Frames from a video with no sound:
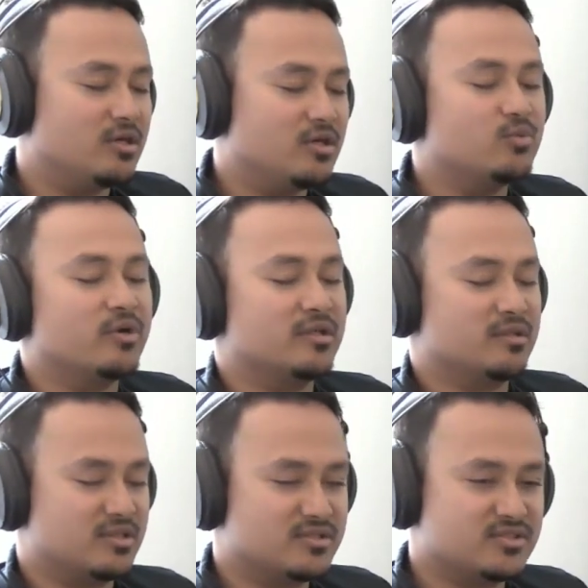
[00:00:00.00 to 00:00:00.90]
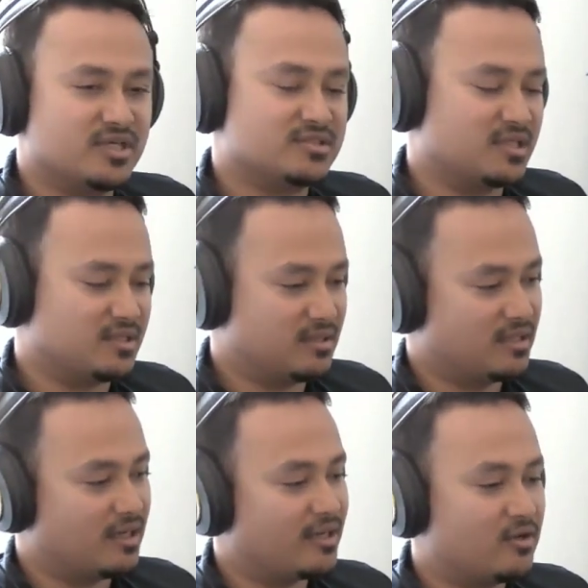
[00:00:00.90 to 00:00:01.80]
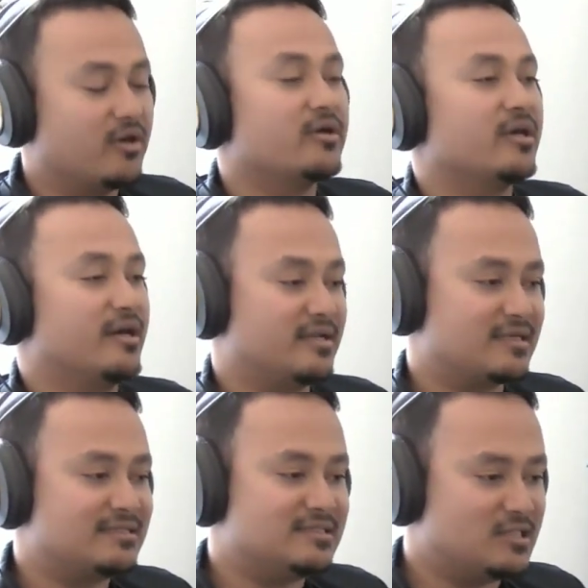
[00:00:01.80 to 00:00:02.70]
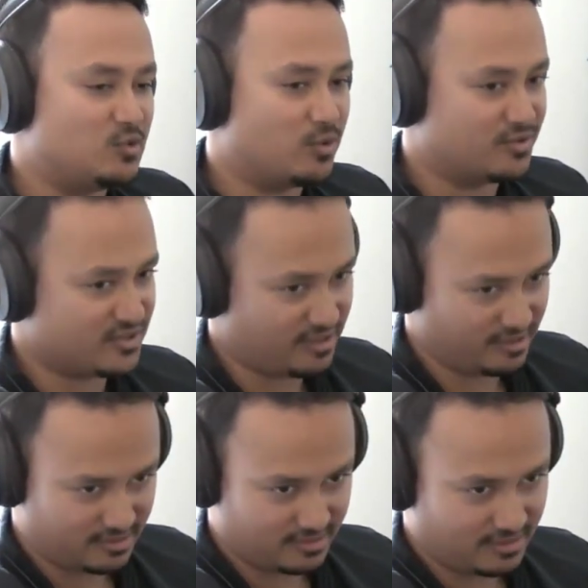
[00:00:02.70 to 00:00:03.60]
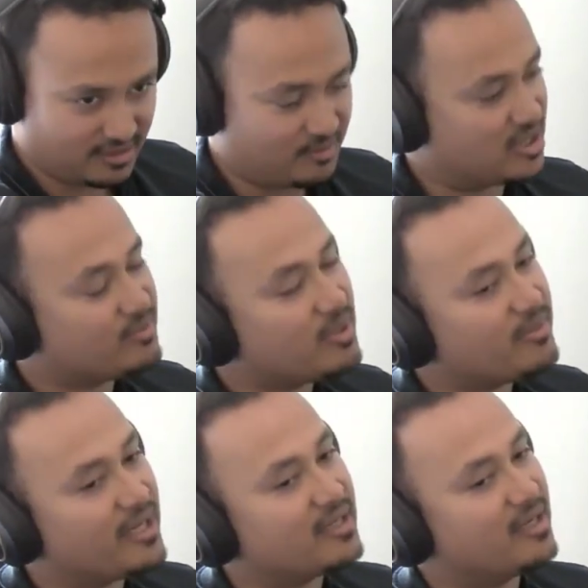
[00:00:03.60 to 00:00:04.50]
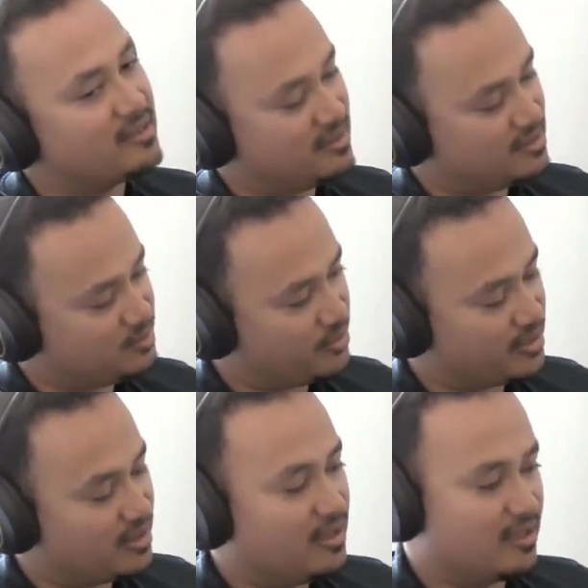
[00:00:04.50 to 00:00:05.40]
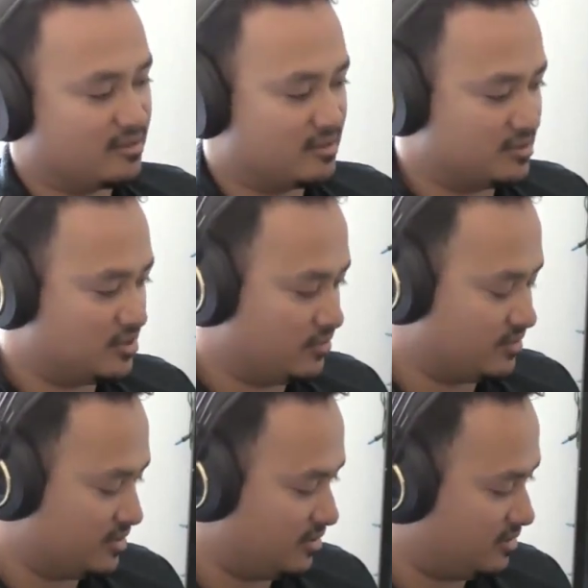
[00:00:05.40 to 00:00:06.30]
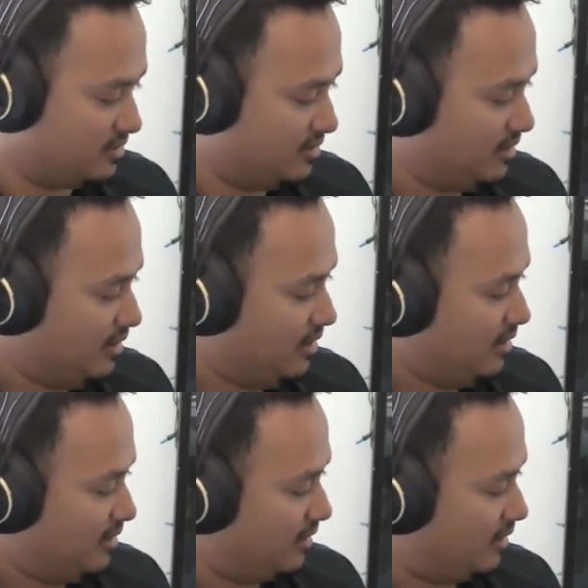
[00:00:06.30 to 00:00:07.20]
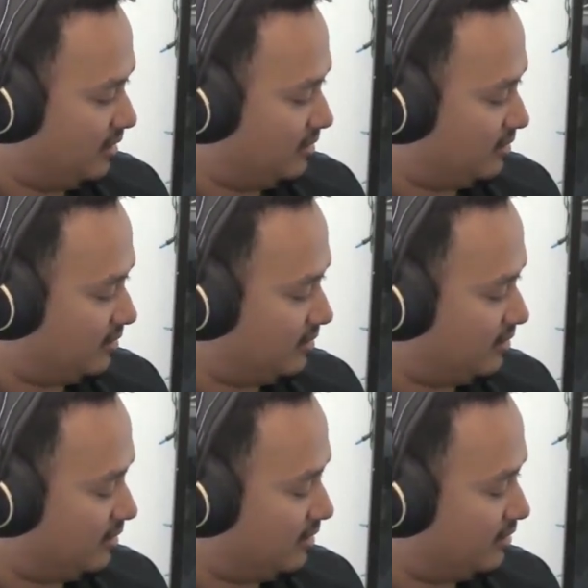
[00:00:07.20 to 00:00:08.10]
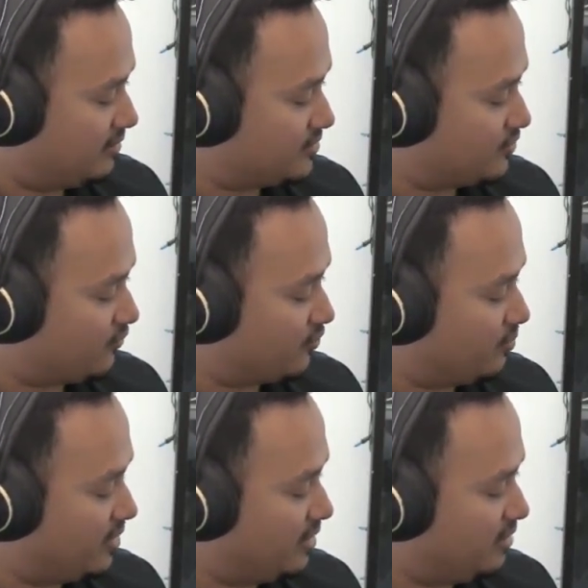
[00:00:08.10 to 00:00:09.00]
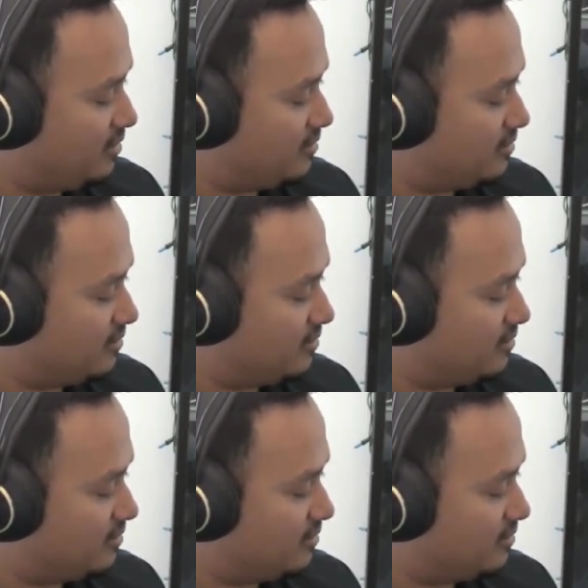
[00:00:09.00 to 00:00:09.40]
good way, in the good sense that I'm like, okay, okay, I got to continue on this hike. I got to pick up my bag. Yeah. I had a nice break. I got to continue on this hike, and and so for me,